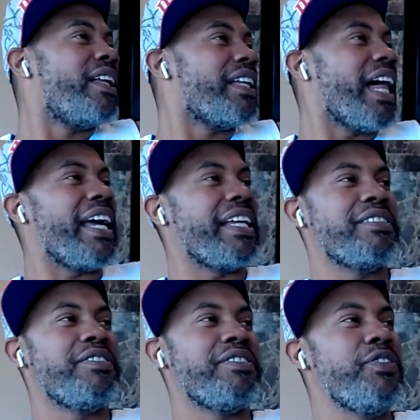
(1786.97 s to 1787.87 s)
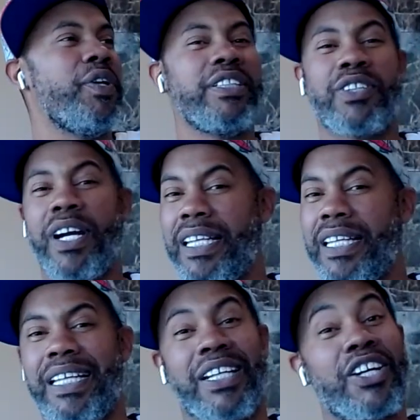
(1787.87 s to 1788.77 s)
Like you ain't trying to
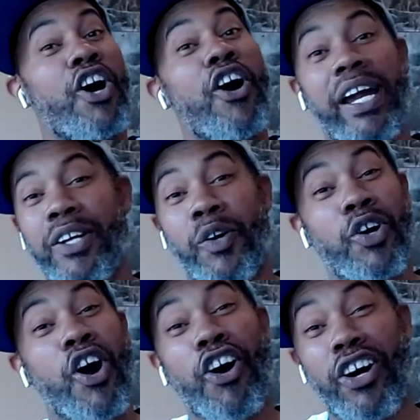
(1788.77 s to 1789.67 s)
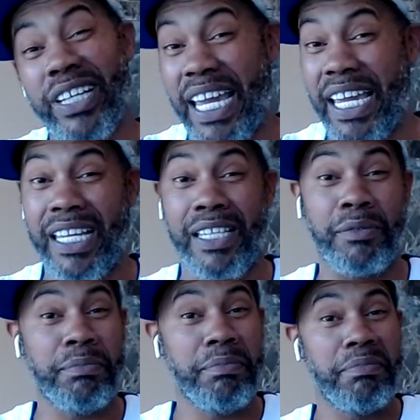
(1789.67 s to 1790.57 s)
get in a car. Ain't no car game